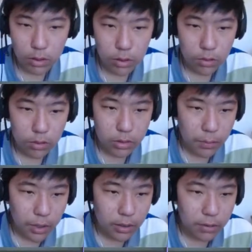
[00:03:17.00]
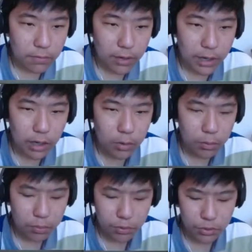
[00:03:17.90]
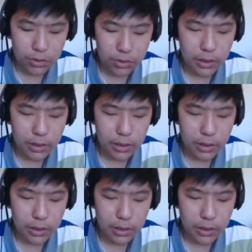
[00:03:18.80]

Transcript: Because apparently right now I'm not producing